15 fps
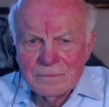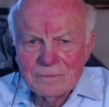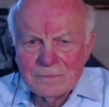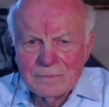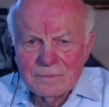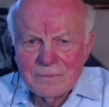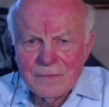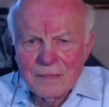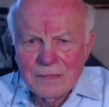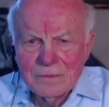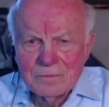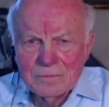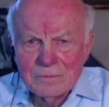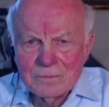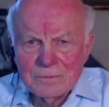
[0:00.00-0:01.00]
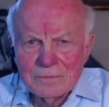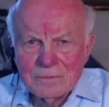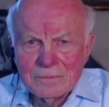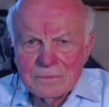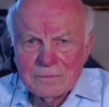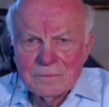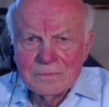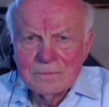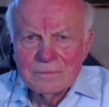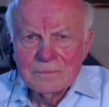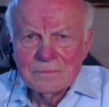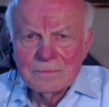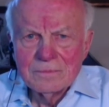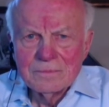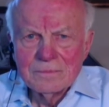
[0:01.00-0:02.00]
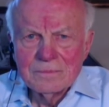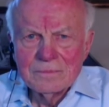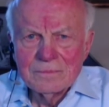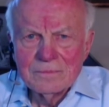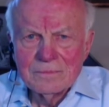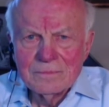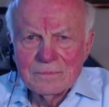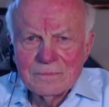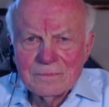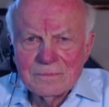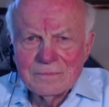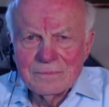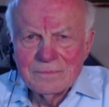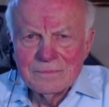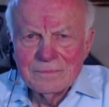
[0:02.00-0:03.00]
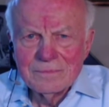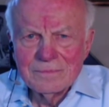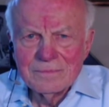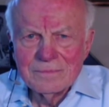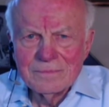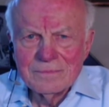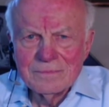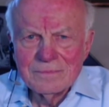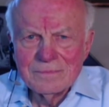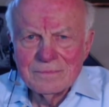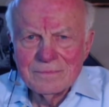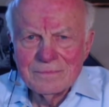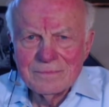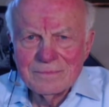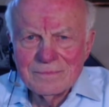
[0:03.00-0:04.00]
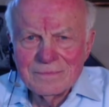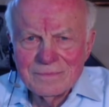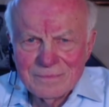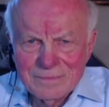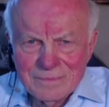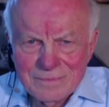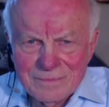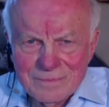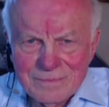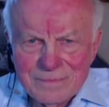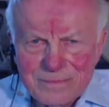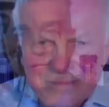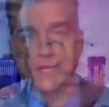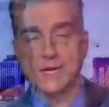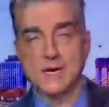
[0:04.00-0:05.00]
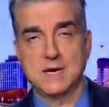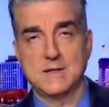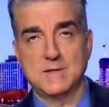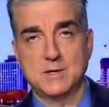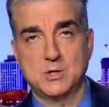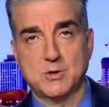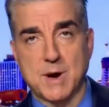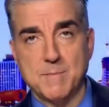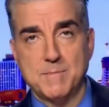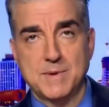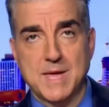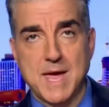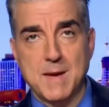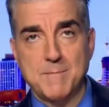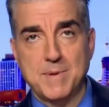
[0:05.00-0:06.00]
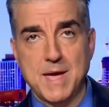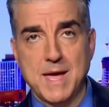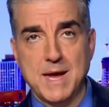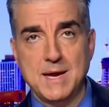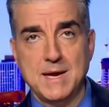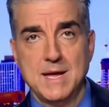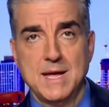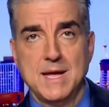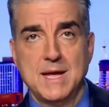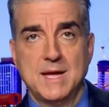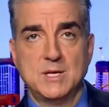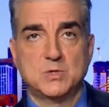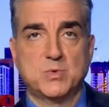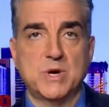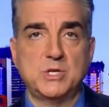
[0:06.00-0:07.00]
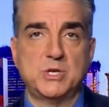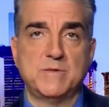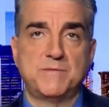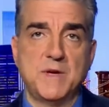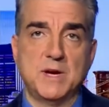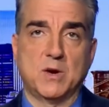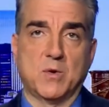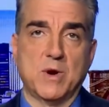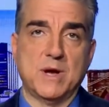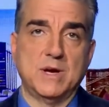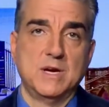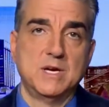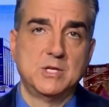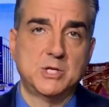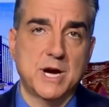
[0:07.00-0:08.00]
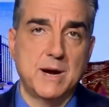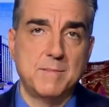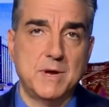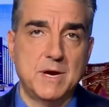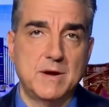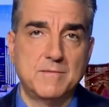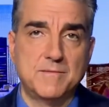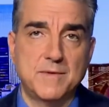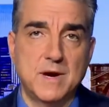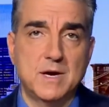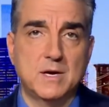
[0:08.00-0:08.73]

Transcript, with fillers: But right now, joining us, I'm happy to say, to talk about everything that's gone on today within the, uh, the Trump campaign is Richard Viguerie, chairman of uh,